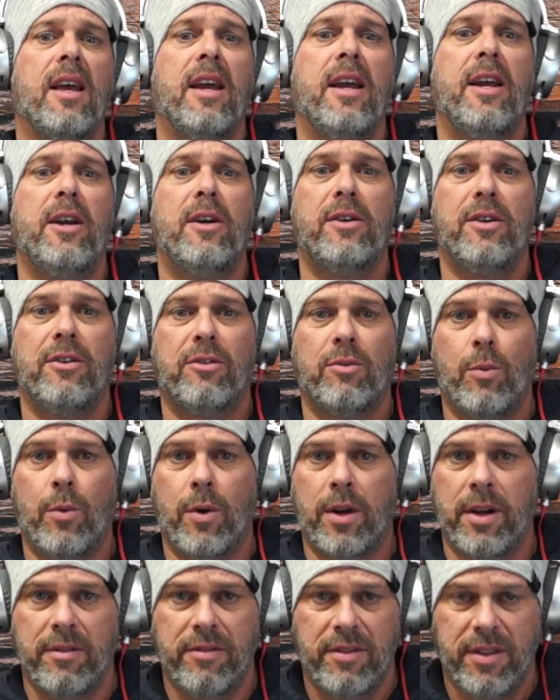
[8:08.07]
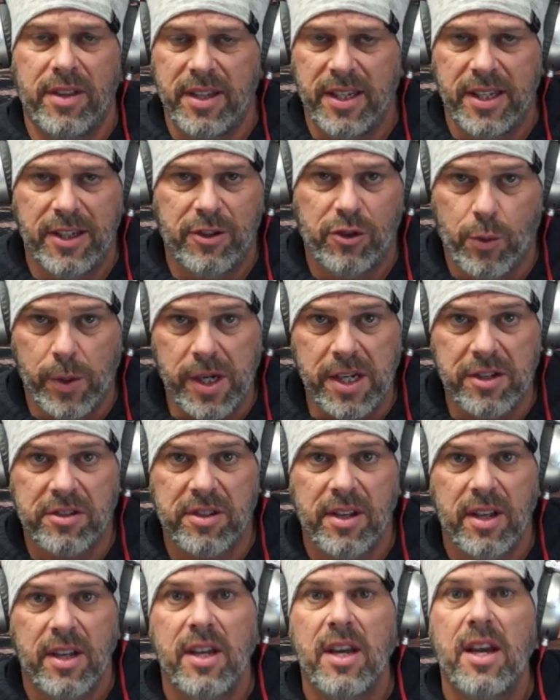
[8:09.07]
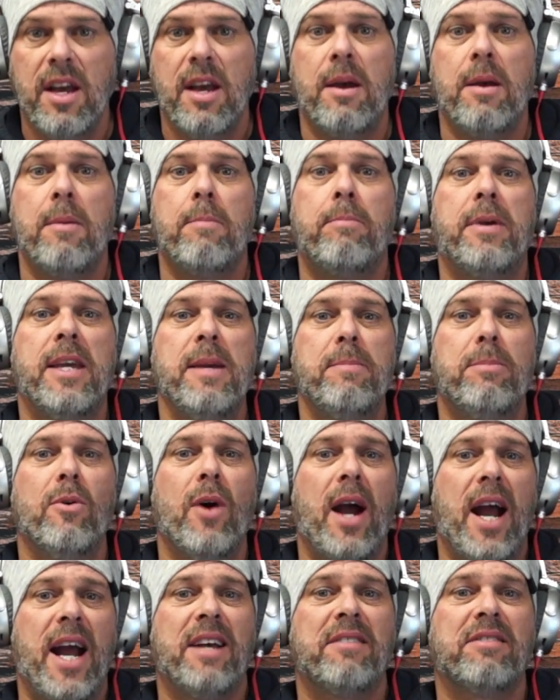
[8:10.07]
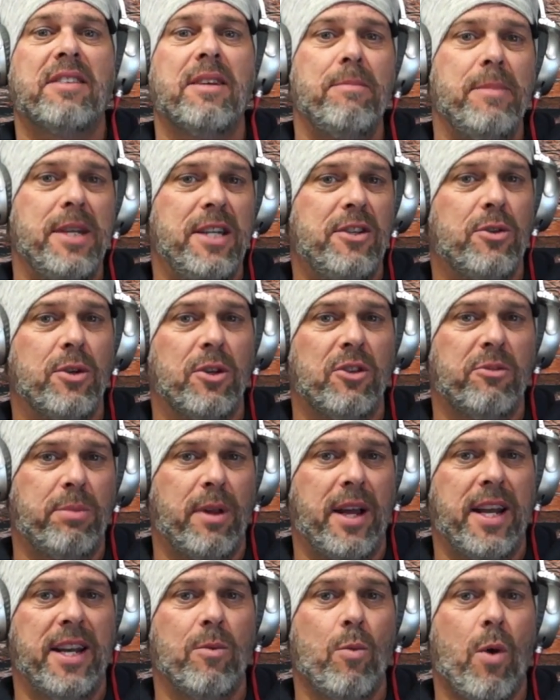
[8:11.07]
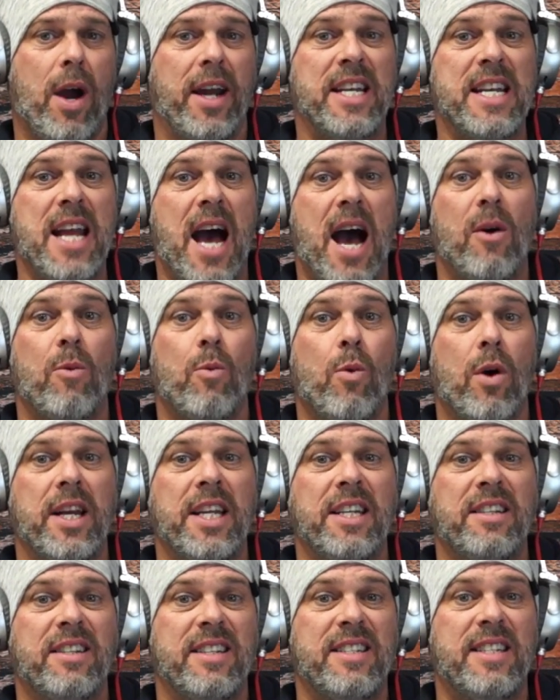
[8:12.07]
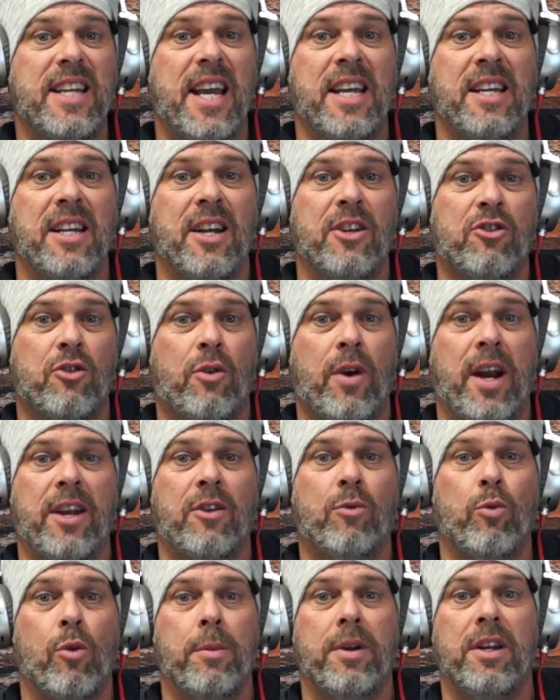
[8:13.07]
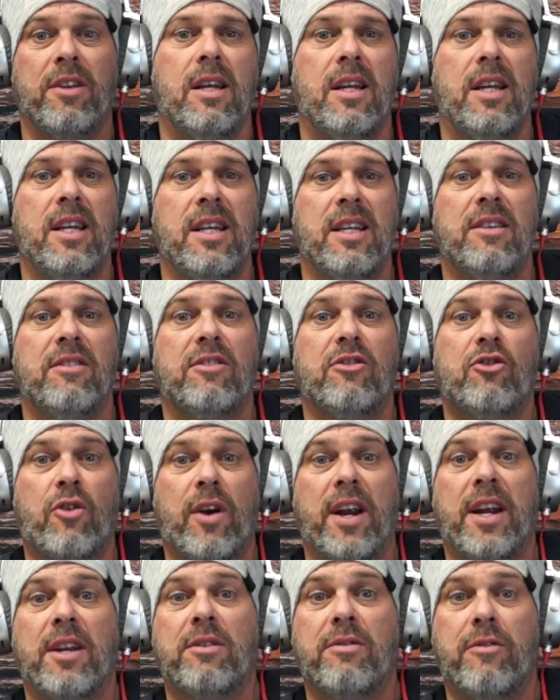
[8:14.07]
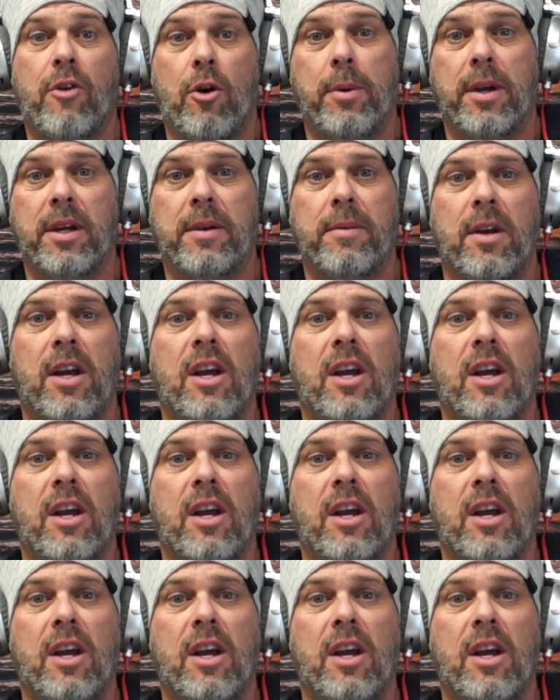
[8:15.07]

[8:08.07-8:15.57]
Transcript: Here is one of the tweets. People asking me to explain why not wanting to date a trans woman is transphobic.